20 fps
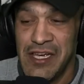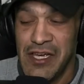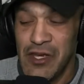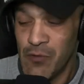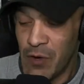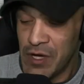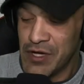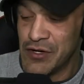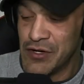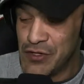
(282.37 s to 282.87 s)

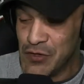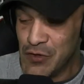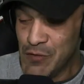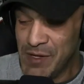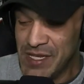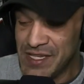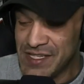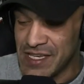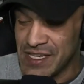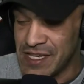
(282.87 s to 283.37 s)
well, you're too
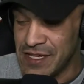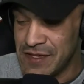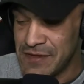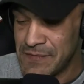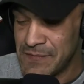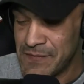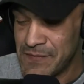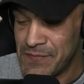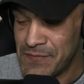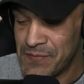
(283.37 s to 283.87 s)
busy,
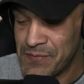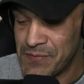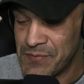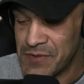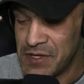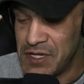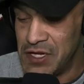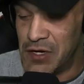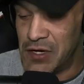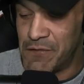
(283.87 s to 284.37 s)

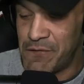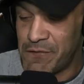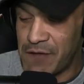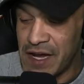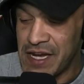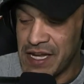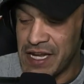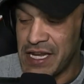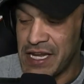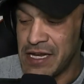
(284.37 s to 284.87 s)
you know,
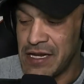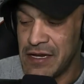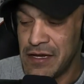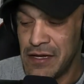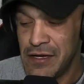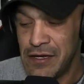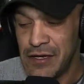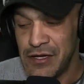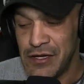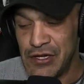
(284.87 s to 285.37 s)
fighting
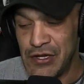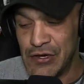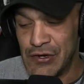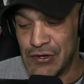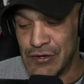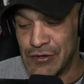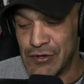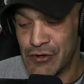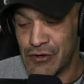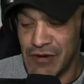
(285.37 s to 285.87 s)

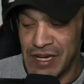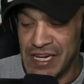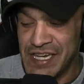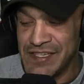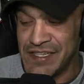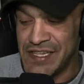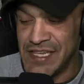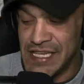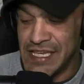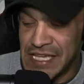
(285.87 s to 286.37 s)
your
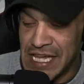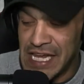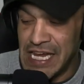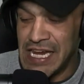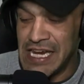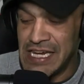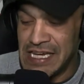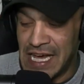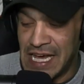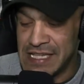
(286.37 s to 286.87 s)
crazy
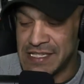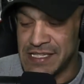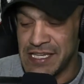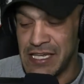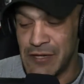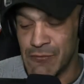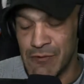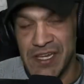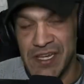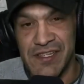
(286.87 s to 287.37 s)
gay
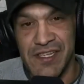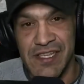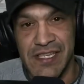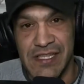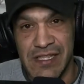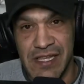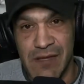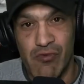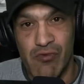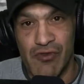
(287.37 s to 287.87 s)
Nazi racist
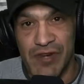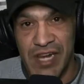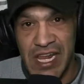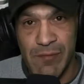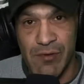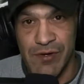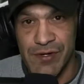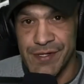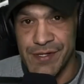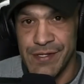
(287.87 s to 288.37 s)
liberal
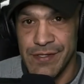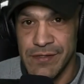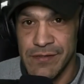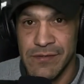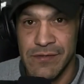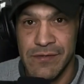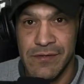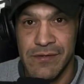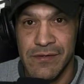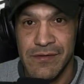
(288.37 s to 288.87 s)
neighbors.
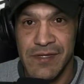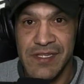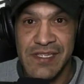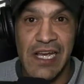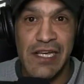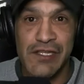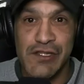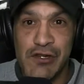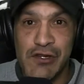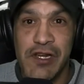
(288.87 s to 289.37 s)
These
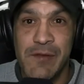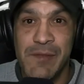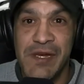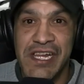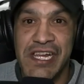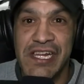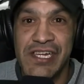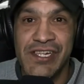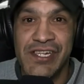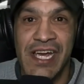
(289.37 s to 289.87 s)
guys are
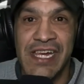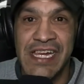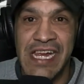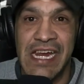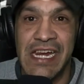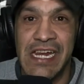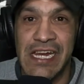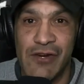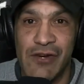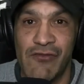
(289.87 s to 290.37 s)
committing
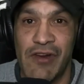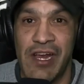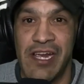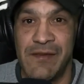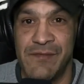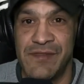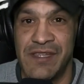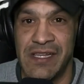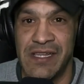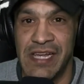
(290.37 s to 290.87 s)
gigantic
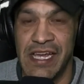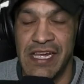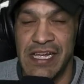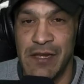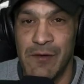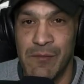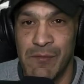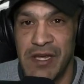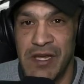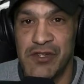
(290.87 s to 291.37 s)
crimes on like
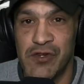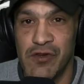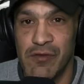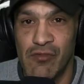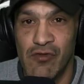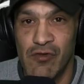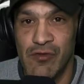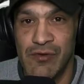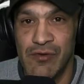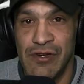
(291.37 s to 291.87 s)

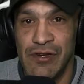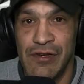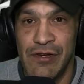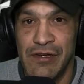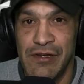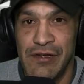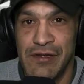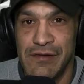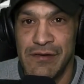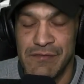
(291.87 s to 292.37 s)
immeasurable
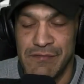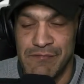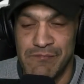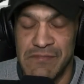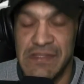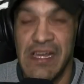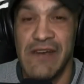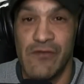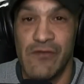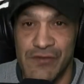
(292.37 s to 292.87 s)

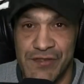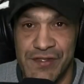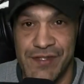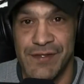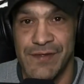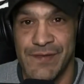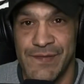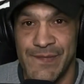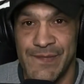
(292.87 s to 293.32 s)
levels.